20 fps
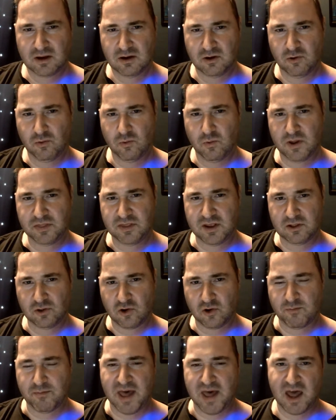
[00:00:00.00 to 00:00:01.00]
When they
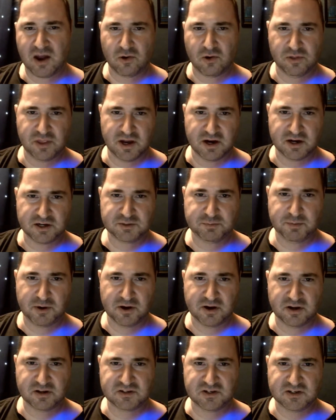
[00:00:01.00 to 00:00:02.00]
look back on that
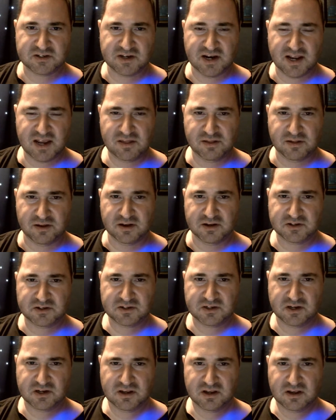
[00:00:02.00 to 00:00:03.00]
experience as an
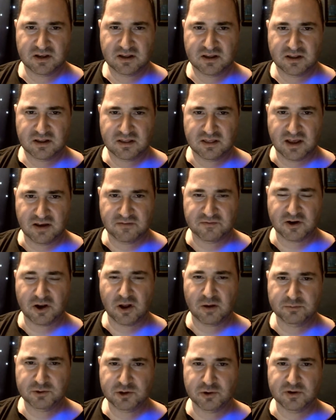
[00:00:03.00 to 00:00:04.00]
atheist, they have to
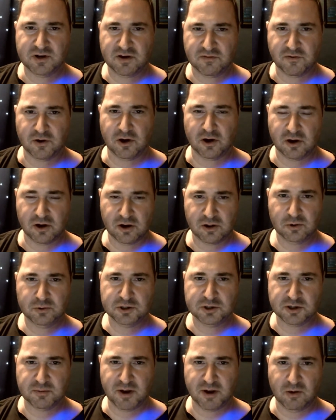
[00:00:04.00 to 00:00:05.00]
come to a different
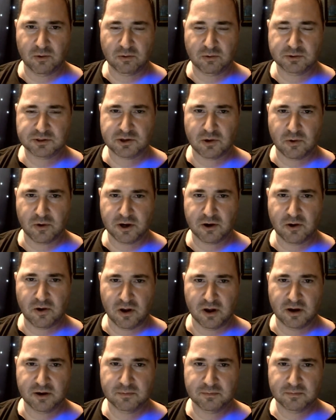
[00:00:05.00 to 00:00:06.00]
conclusion about what was going
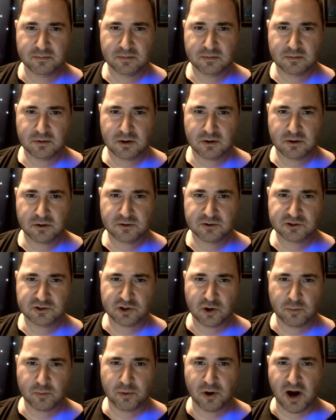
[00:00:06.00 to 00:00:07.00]
on.
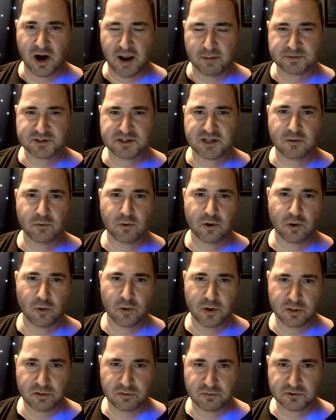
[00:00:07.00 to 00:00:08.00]
So perhaps they were
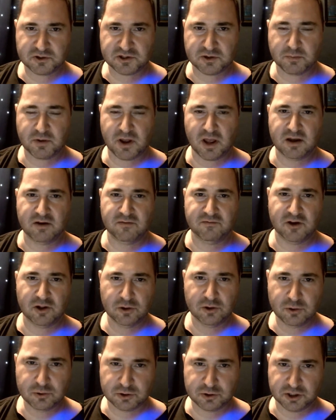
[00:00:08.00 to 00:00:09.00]
going through some kind of
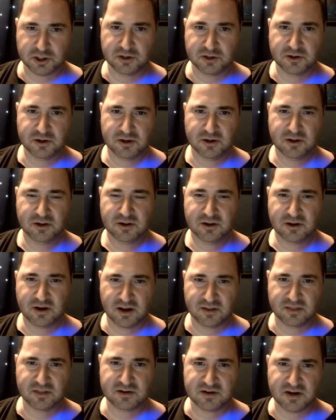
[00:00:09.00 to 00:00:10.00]
delusion
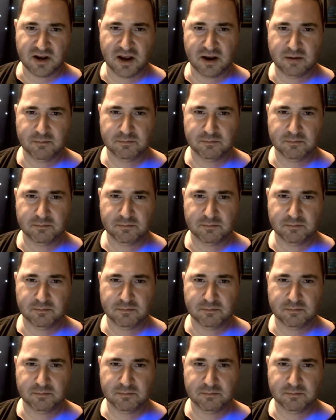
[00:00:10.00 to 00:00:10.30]
at the time.